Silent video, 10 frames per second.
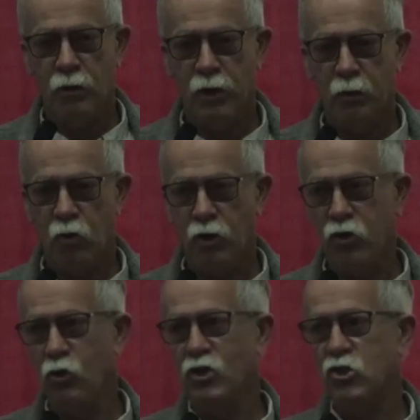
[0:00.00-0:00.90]
And I brought
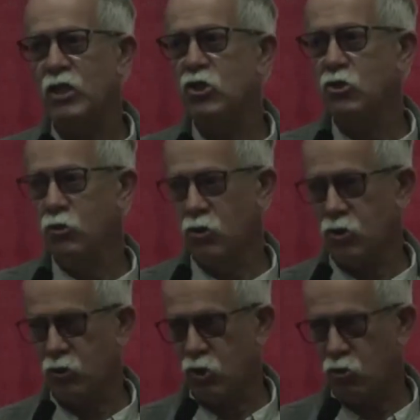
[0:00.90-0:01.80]
USC students
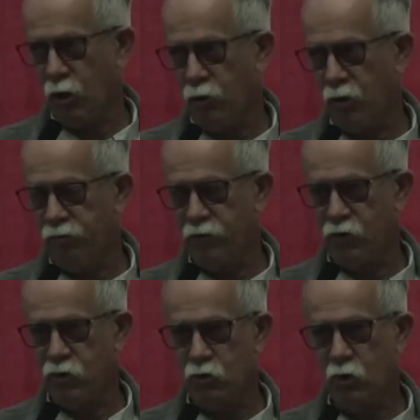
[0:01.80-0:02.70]
to the strawberry fields.